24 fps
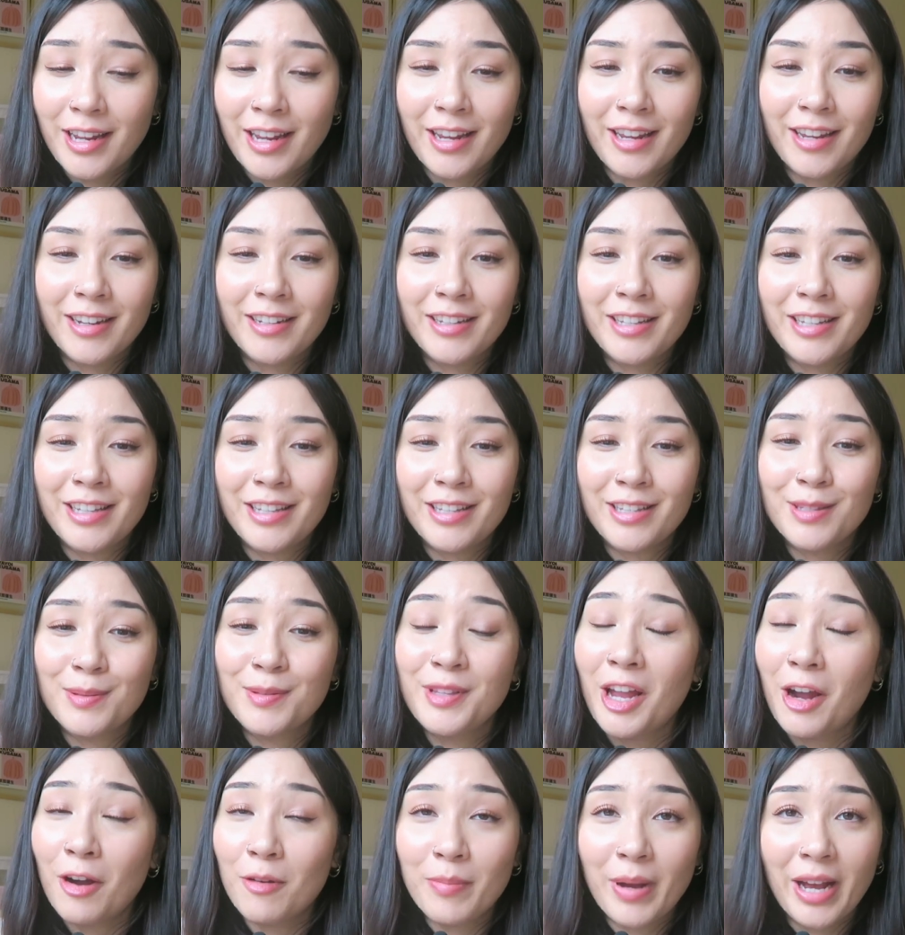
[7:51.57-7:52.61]
and he is
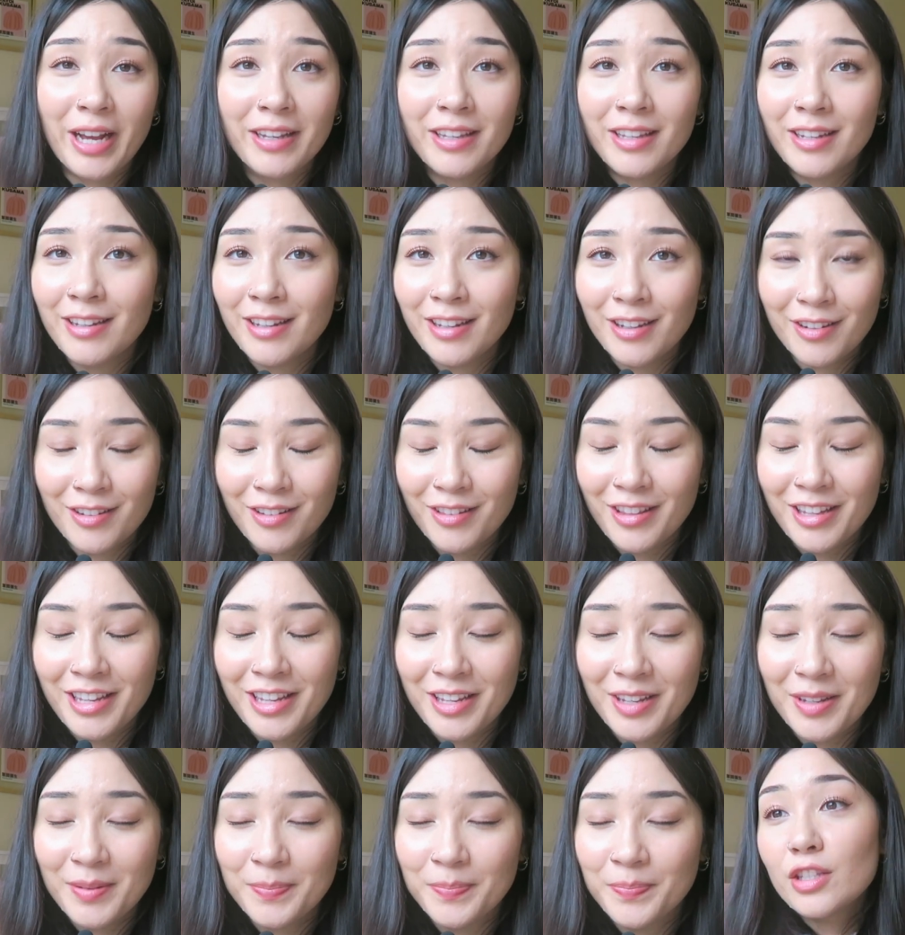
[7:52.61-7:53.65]
now back in
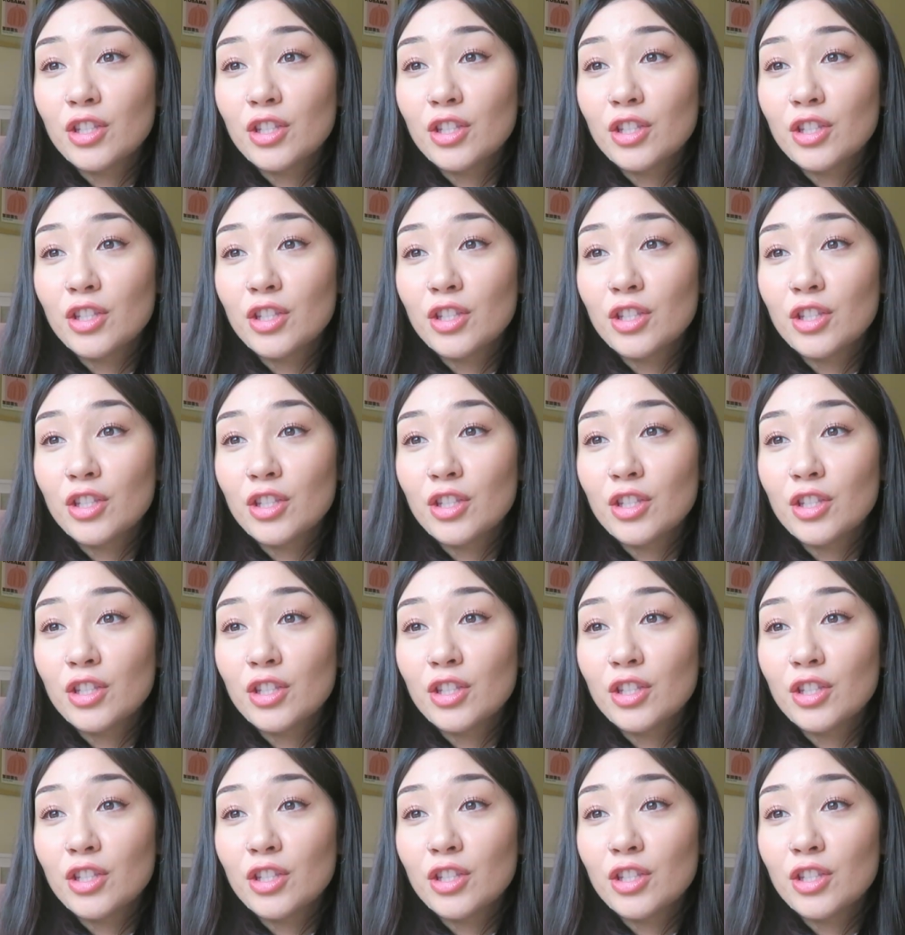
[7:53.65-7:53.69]
Italy.